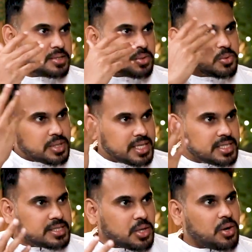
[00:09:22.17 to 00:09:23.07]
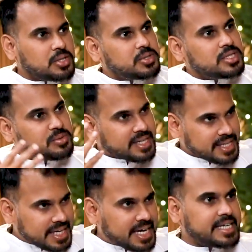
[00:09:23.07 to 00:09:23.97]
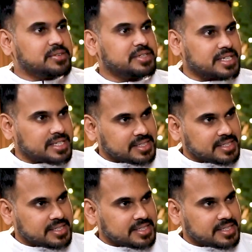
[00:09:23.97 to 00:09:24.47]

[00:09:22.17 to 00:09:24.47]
So goodness also is very relative here.